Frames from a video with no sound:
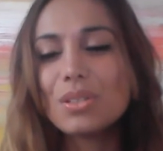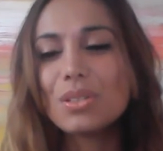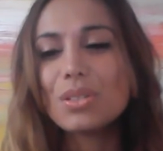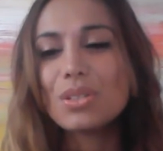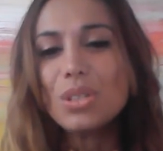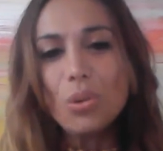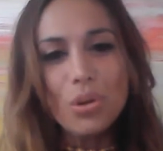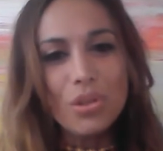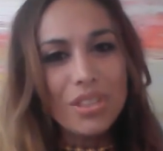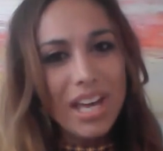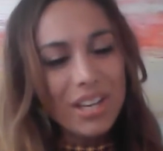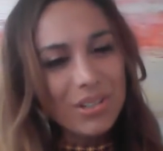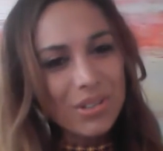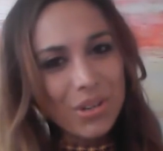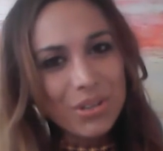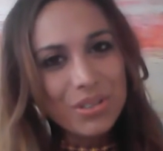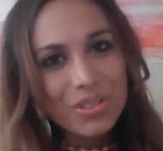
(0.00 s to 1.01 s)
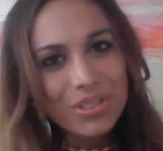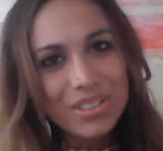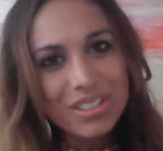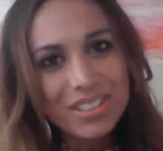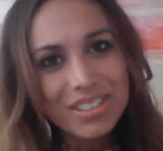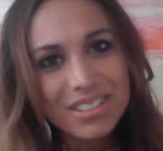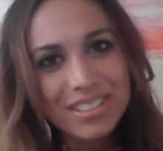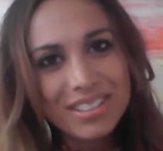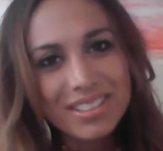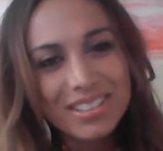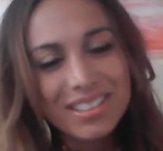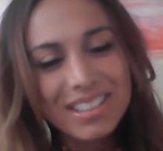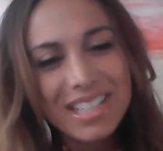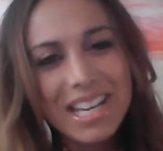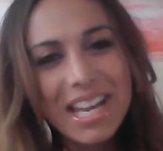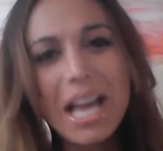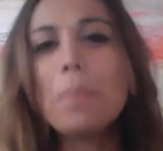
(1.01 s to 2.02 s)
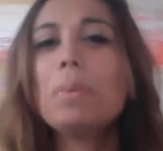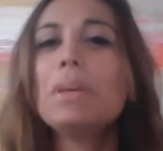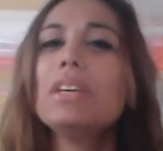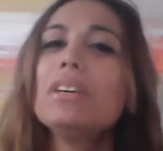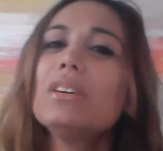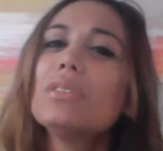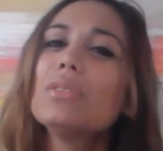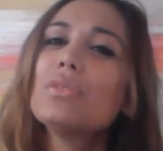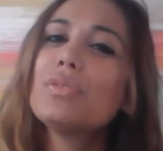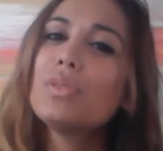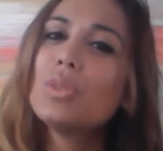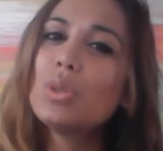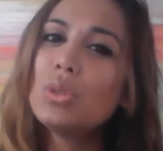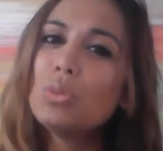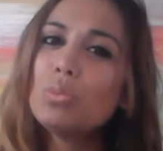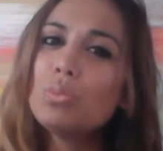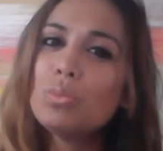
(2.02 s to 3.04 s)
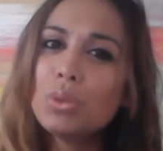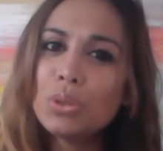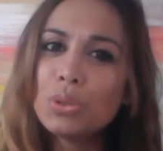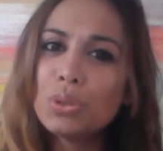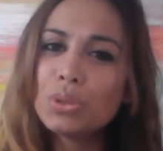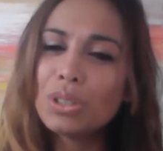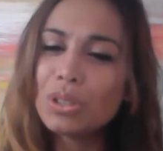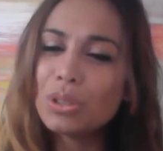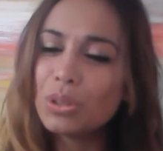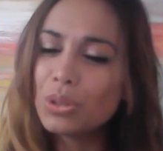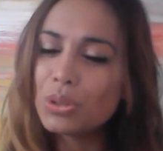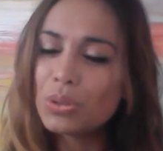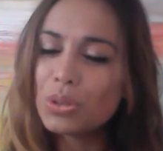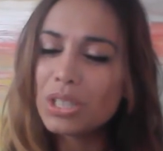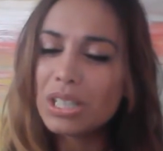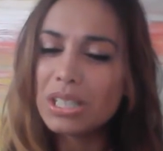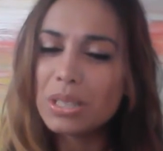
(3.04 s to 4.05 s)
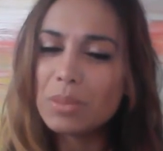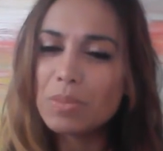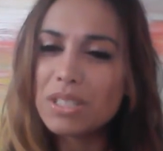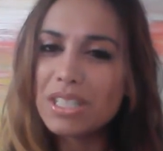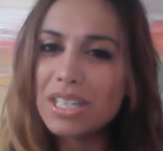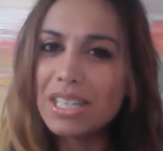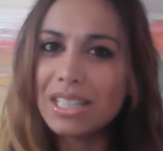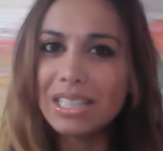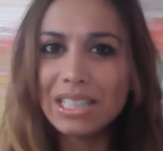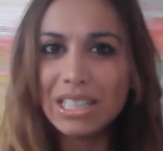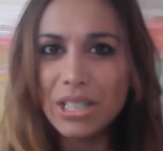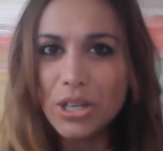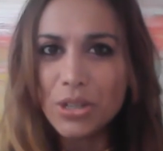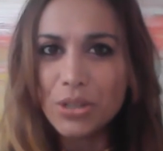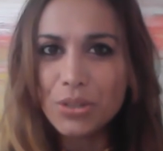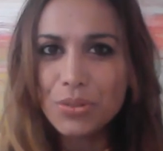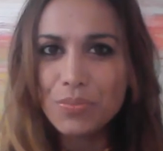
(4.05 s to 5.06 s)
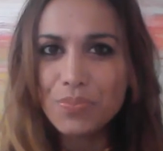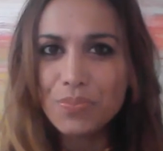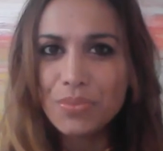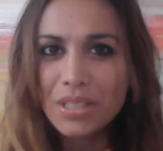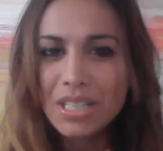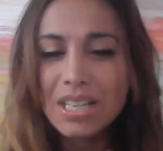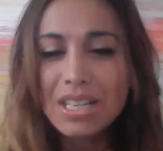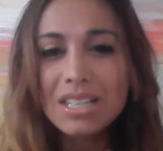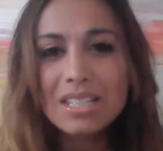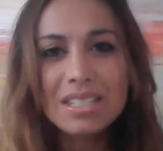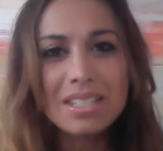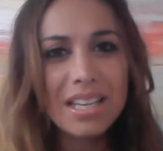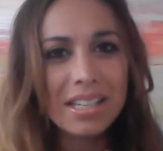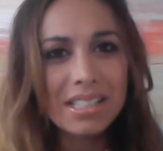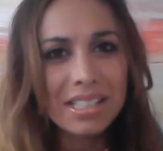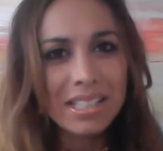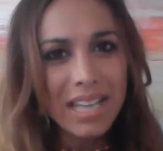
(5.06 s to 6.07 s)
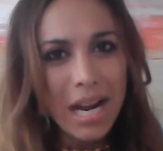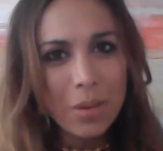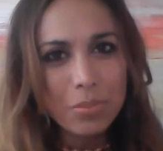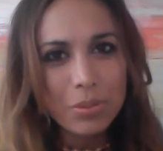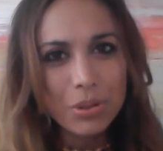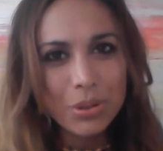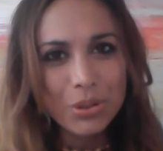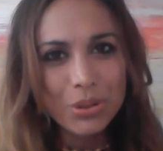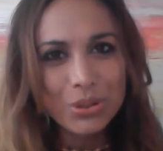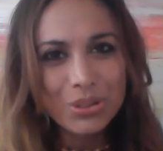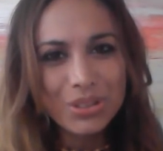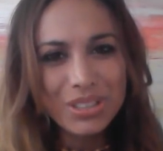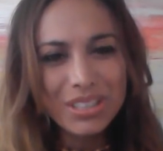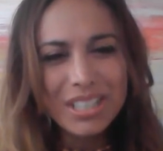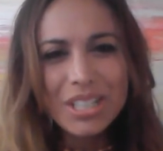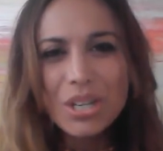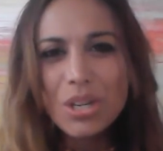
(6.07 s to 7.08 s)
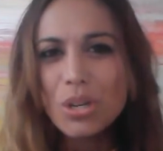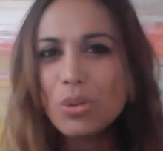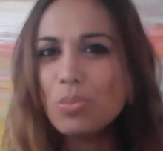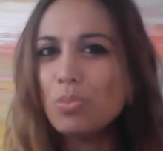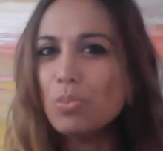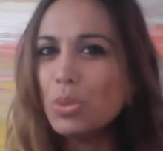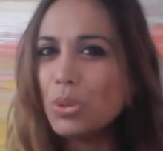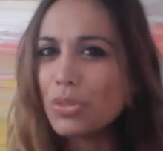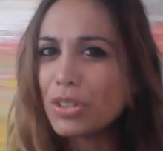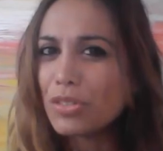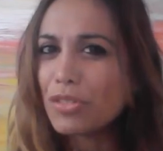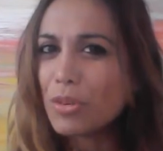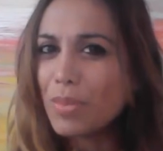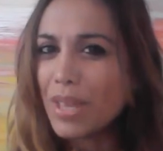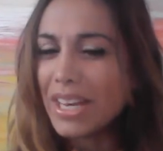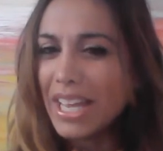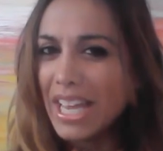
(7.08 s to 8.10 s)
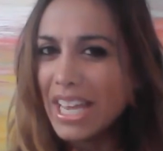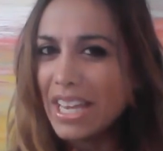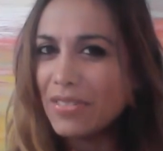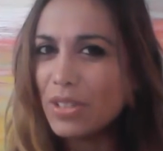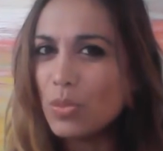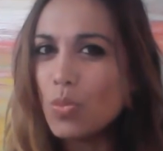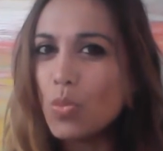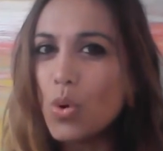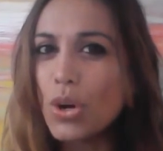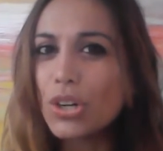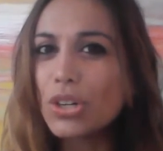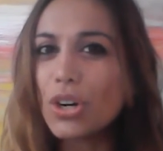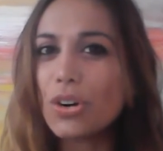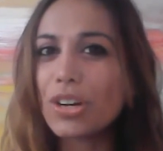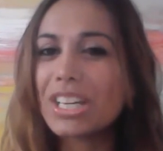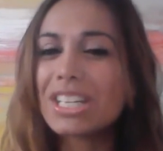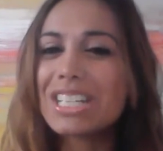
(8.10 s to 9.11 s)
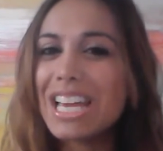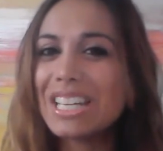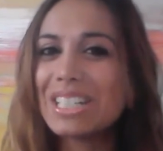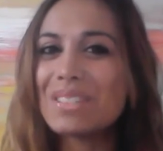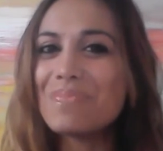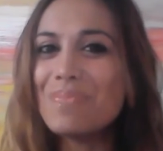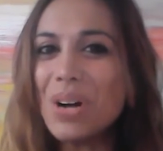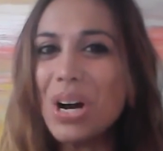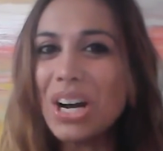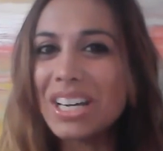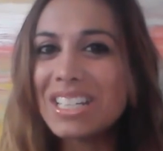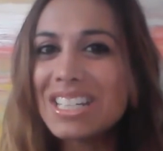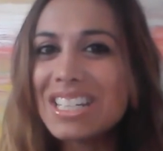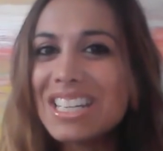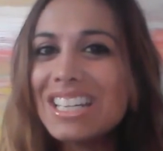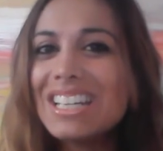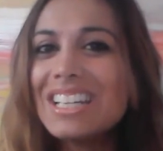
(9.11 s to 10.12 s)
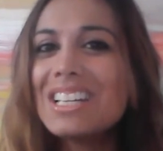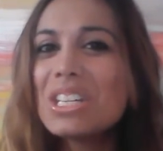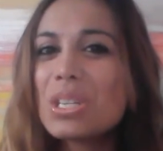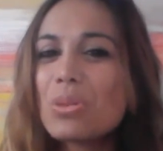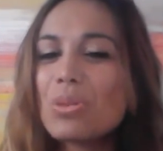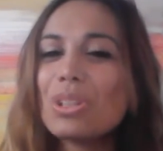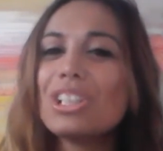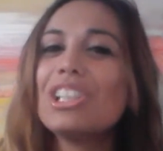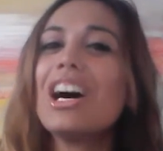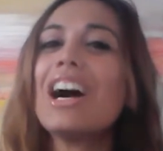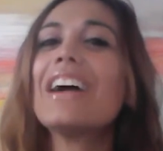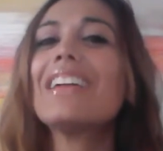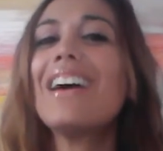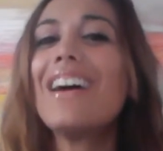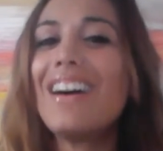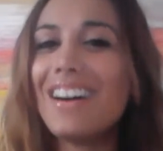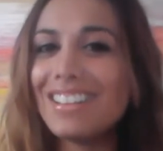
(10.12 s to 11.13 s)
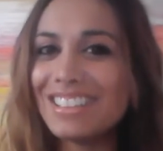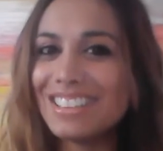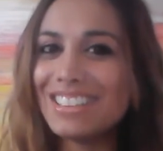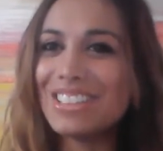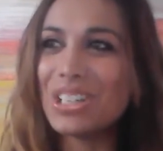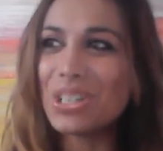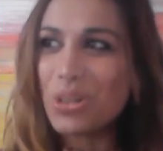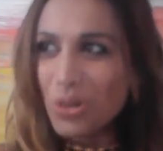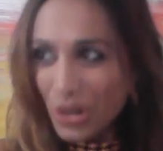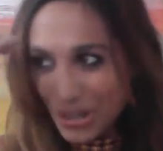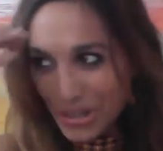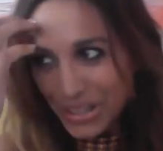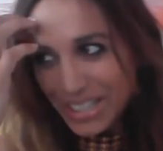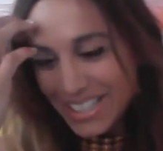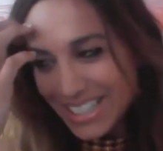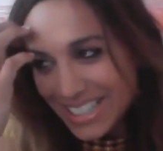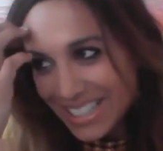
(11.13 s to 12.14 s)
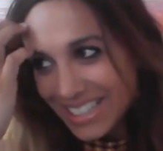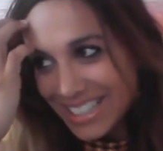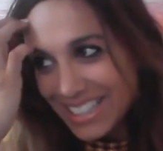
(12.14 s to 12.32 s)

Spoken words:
So on that note, happy full moon lunar eclipse in Leo, Sun in Capricorn, moving from that heavy work-orientated mind to a light-hearted Aquarius